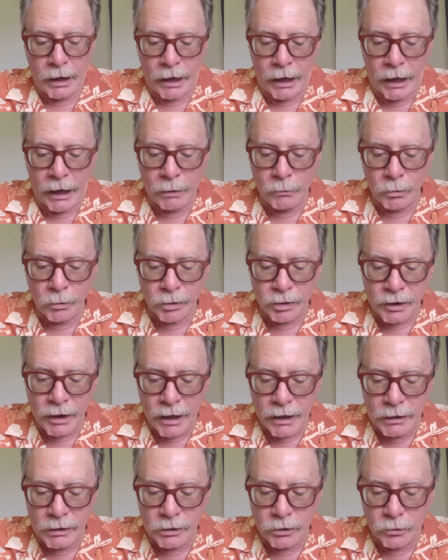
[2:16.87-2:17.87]
I will
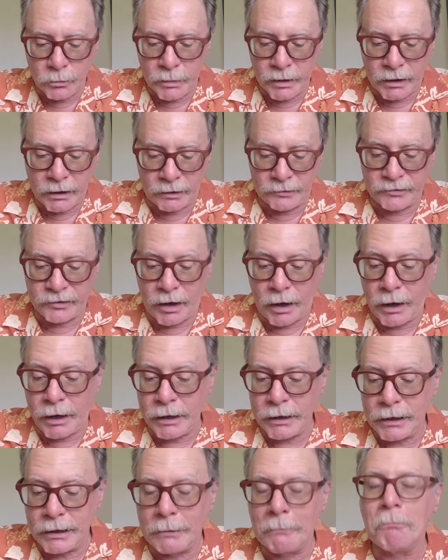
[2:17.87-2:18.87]
thank you because
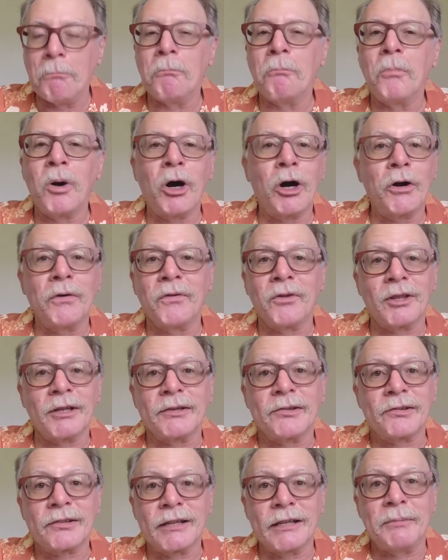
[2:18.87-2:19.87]
I am
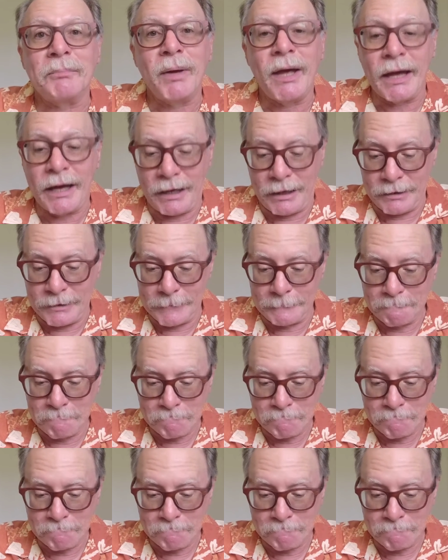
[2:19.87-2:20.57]
marvelously made.